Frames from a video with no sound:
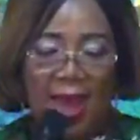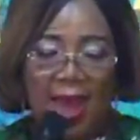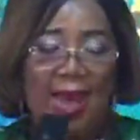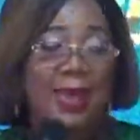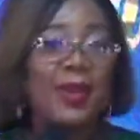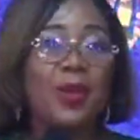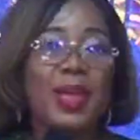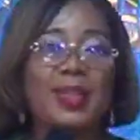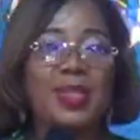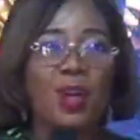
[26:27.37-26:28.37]
And I know
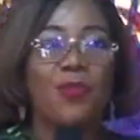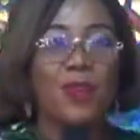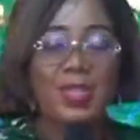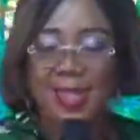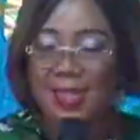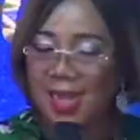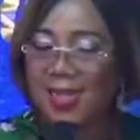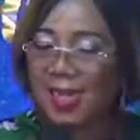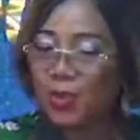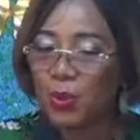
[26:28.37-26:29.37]
that this conference has
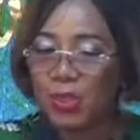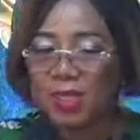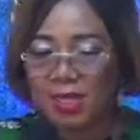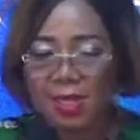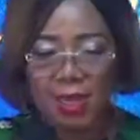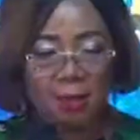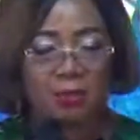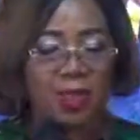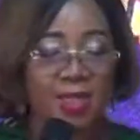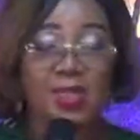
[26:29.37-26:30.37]
started, you know, since
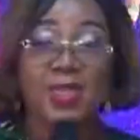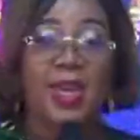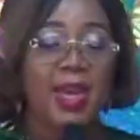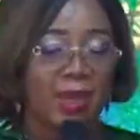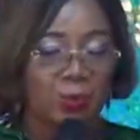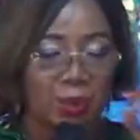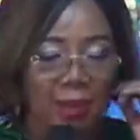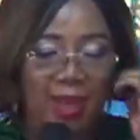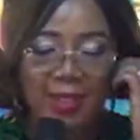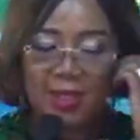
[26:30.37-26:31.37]
Thursday, and
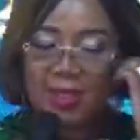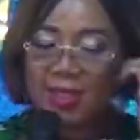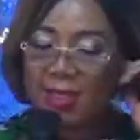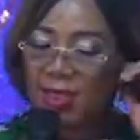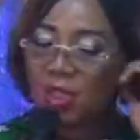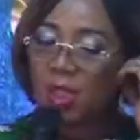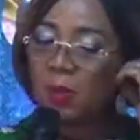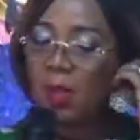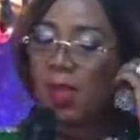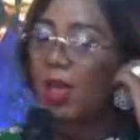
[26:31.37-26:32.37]
women in
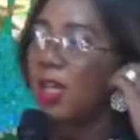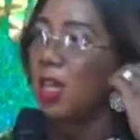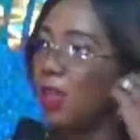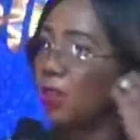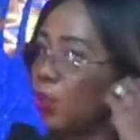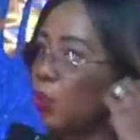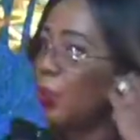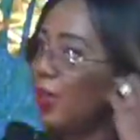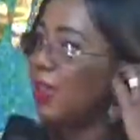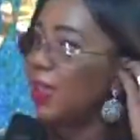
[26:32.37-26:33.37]
leadership, you know,
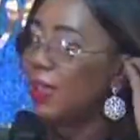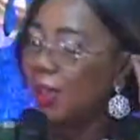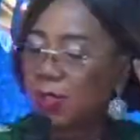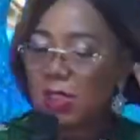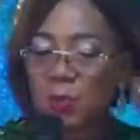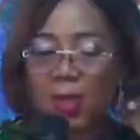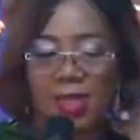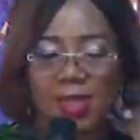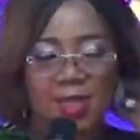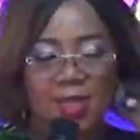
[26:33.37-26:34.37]
women in the leadership
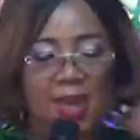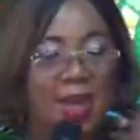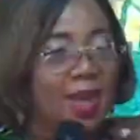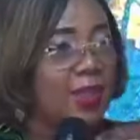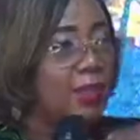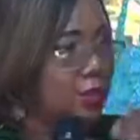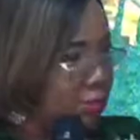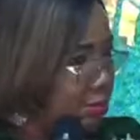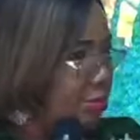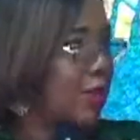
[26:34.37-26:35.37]
space
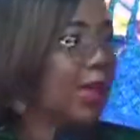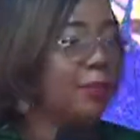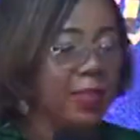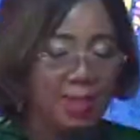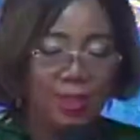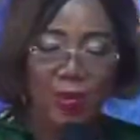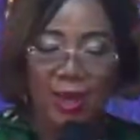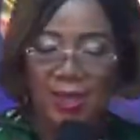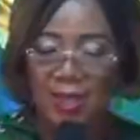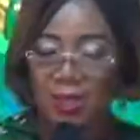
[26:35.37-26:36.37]
had been
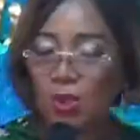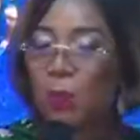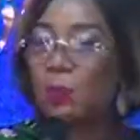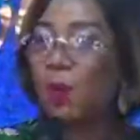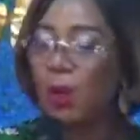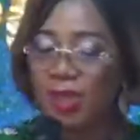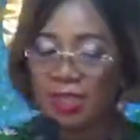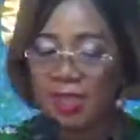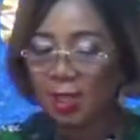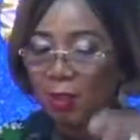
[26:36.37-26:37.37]
addressed at some
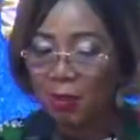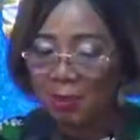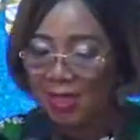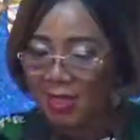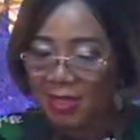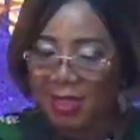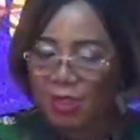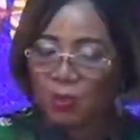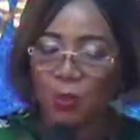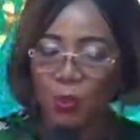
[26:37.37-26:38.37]
point, and your mama is a
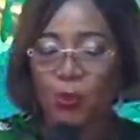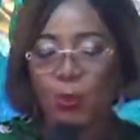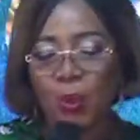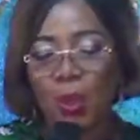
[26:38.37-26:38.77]
leadership guru.